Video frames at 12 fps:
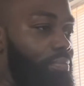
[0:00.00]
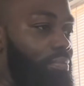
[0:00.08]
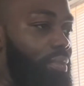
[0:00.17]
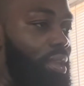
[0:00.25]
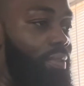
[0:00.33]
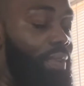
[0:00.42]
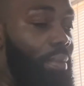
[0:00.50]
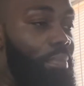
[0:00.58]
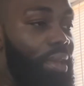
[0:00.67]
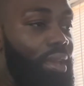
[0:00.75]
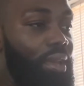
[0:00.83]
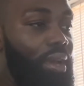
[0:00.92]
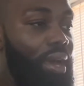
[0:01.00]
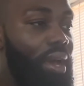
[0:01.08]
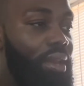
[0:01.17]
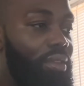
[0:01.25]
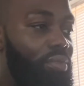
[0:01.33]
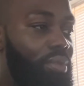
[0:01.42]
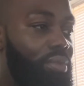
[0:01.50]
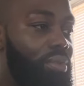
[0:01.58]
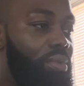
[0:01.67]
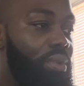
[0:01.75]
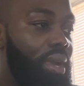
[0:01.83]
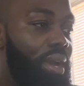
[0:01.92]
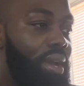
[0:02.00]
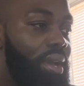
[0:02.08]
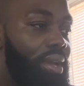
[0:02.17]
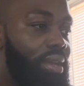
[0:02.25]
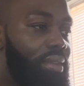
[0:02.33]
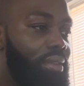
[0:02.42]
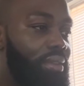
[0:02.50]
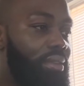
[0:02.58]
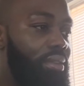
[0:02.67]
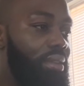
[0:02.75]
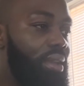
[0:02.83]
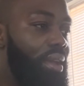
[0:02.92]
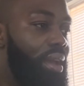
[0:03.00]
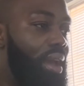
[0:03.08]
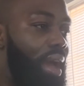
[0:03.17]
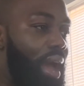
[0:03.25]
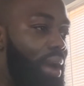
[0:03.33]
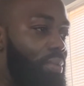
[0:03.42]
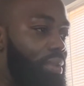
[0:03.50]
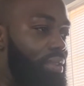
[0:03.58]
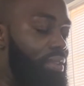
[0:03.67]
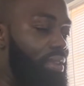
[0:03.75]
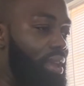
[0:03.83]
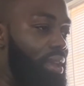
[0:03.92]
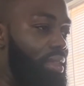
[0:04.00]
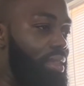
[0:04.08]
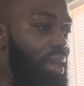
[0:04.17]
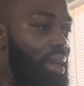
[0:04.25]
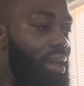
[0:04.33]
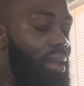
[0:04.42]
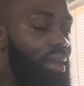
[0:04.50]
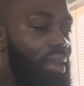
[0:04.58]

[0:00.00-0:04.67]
If I'm being honest with you guys, I would say that